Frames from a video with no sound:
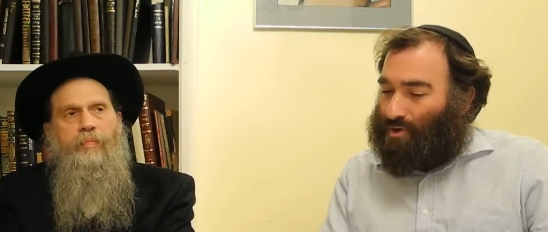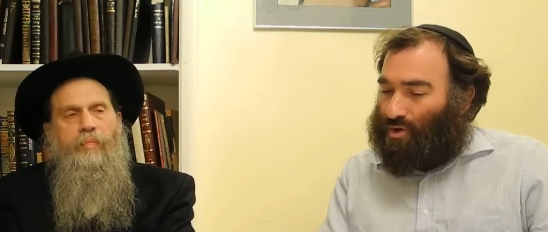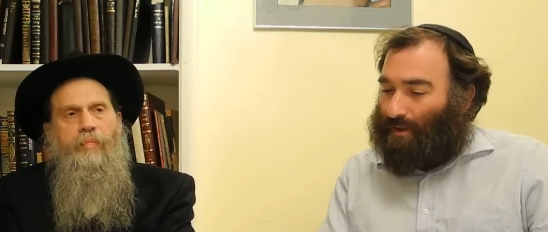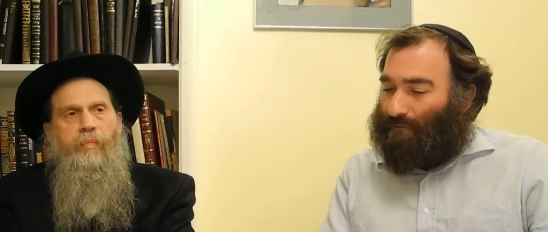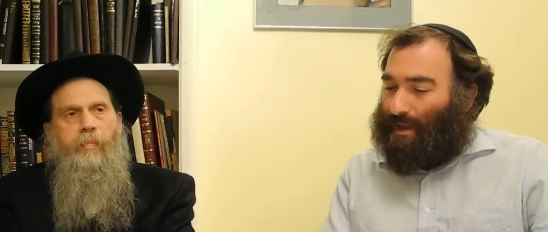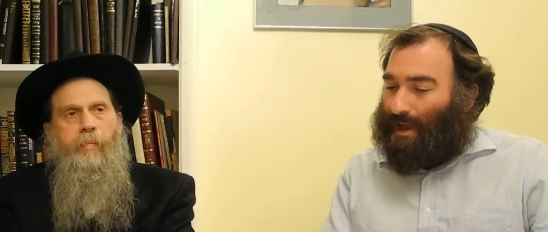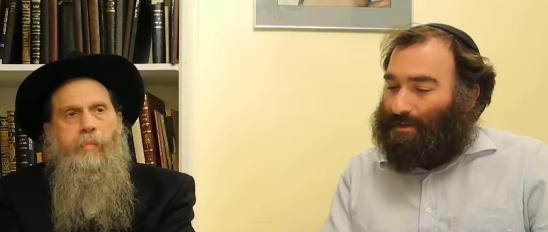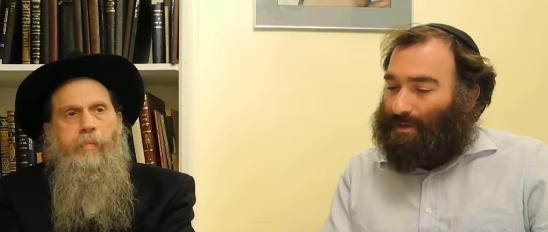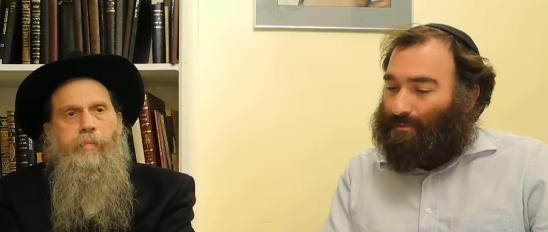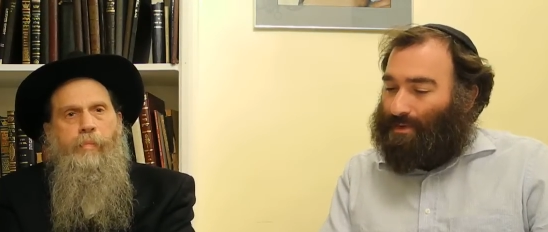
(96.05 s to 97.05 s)

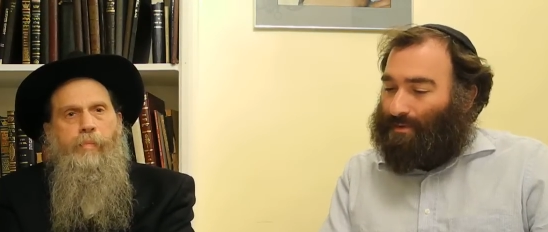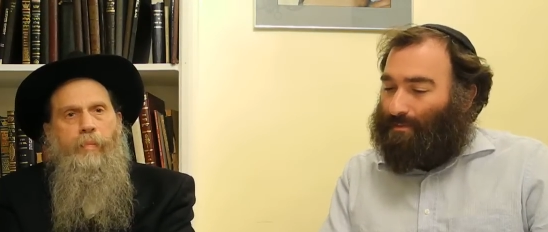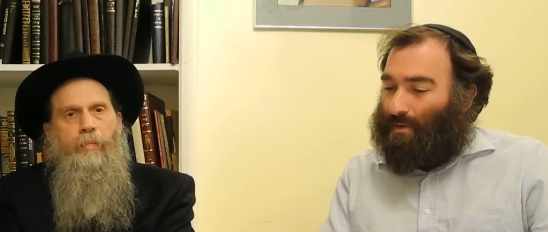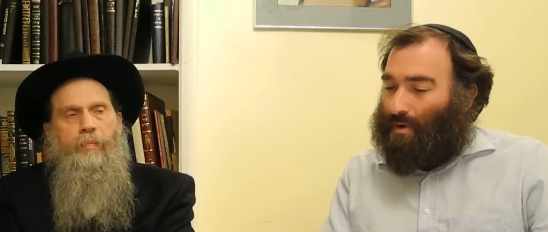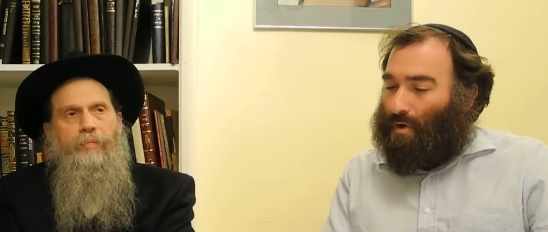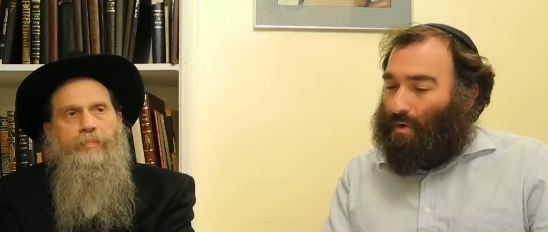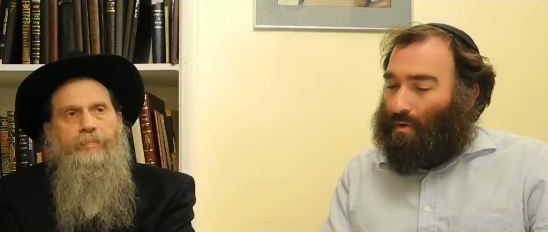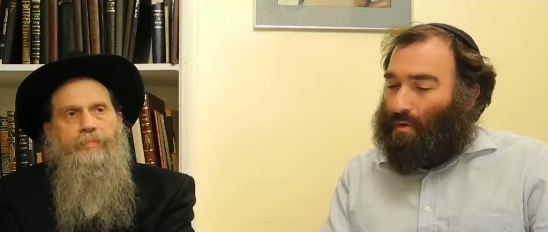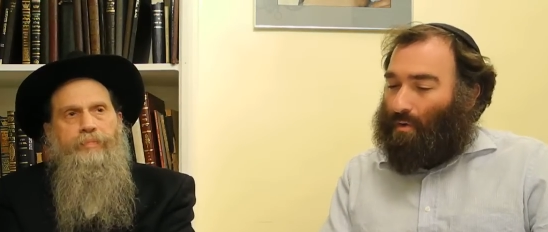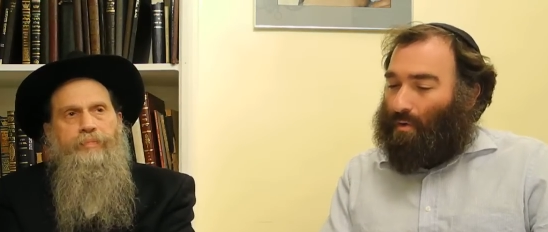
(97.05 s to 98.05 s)
Speaker 1: Shalafneat
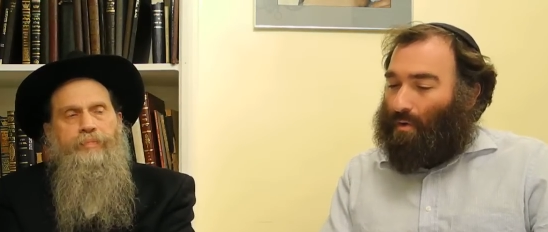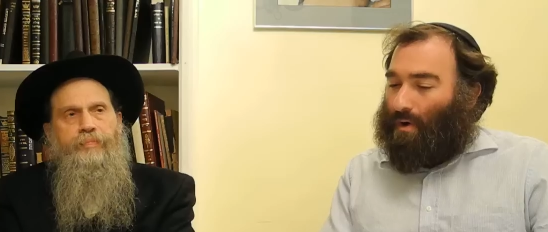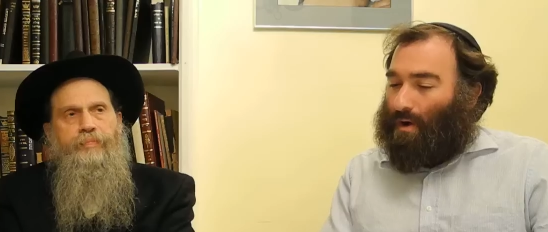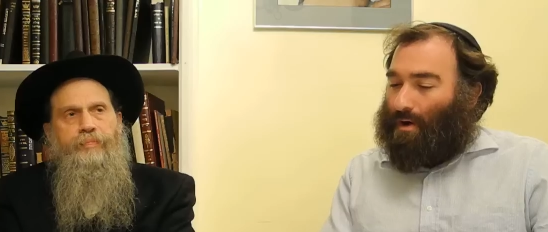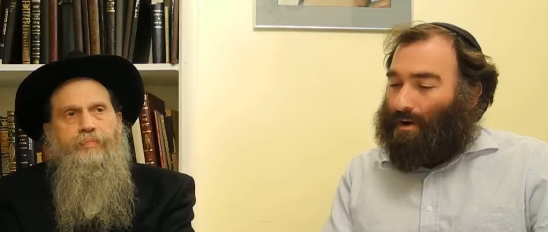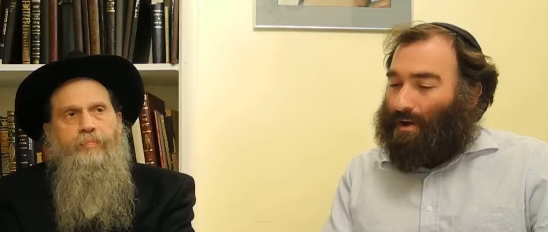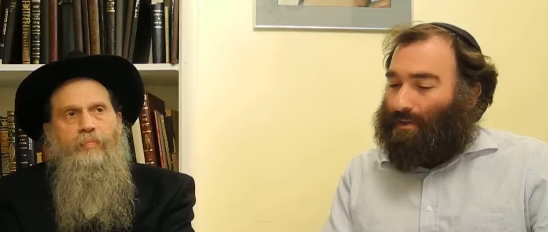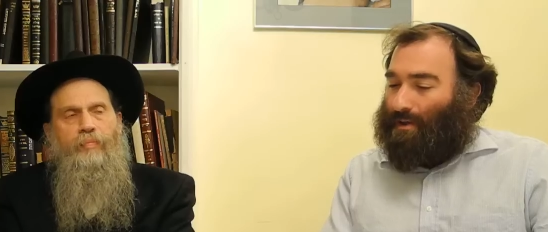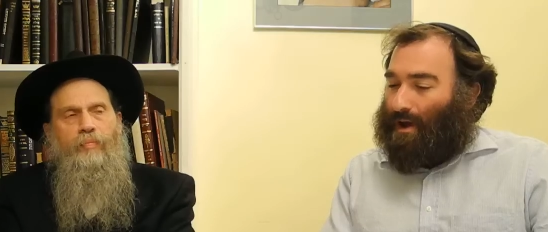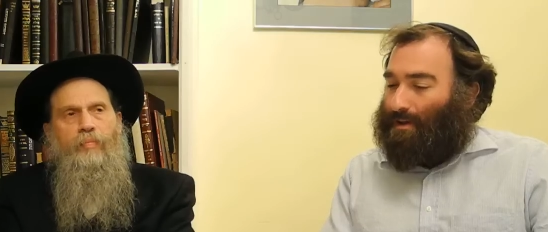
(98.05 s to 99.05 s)
Simsim, or
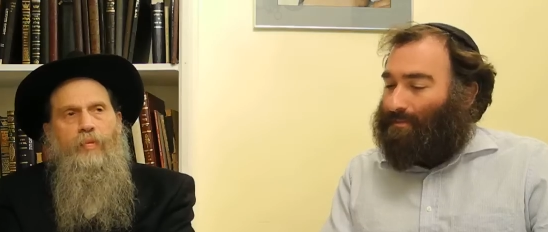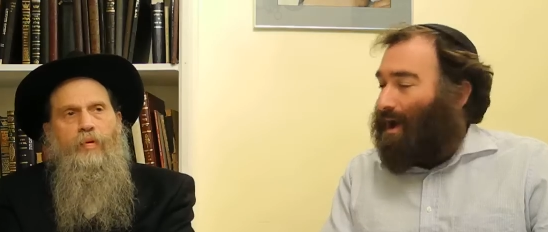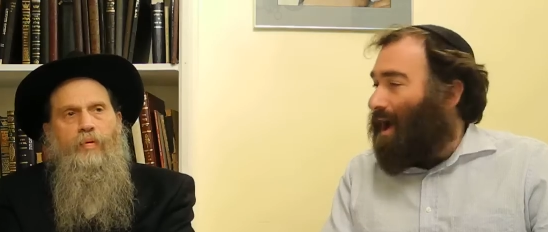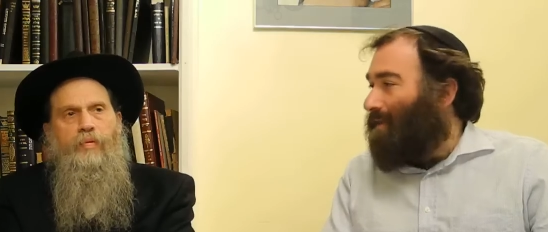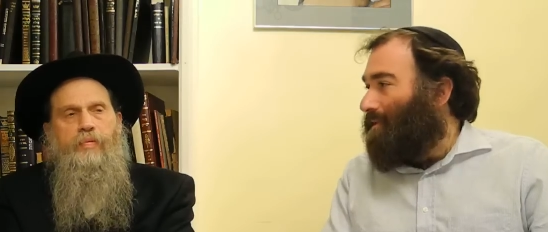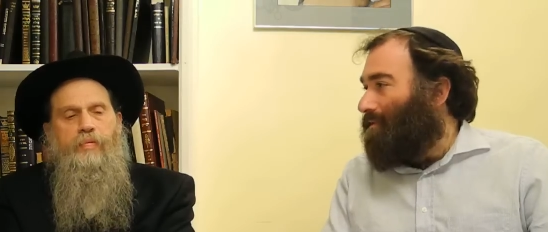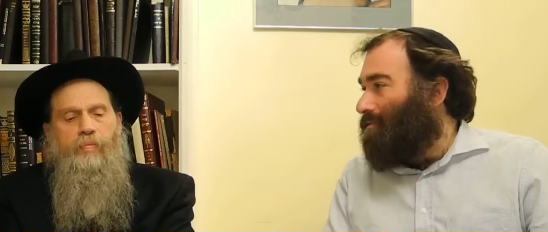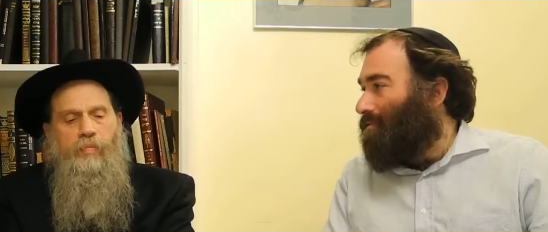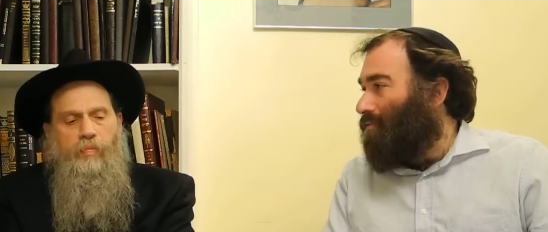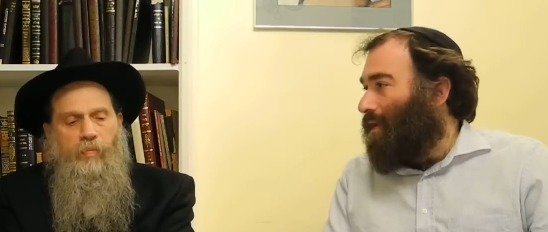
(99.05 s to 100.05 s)
in Adam
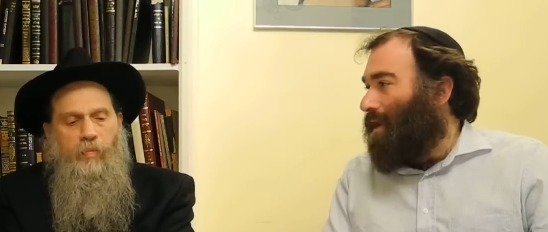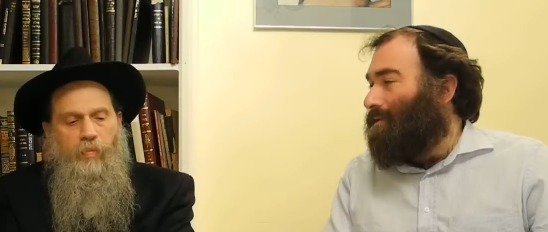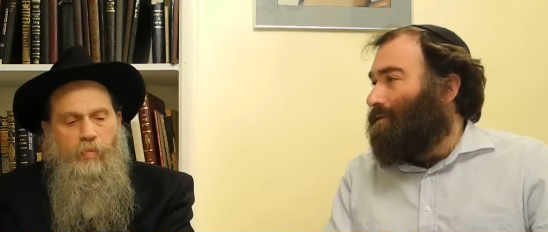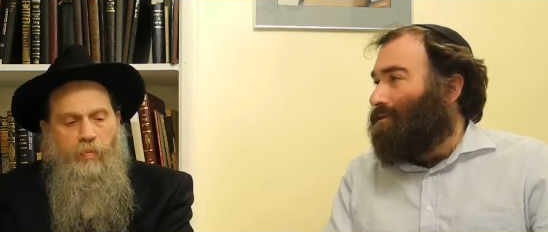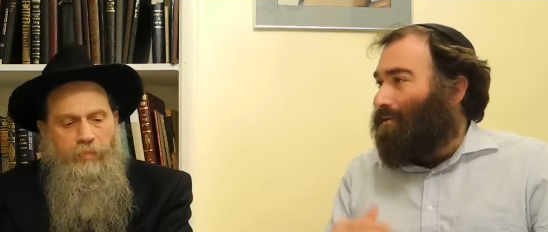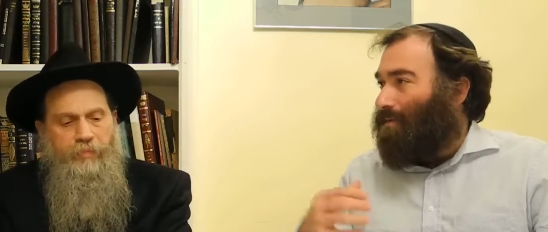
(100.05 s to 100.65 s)
Kadmon, when there's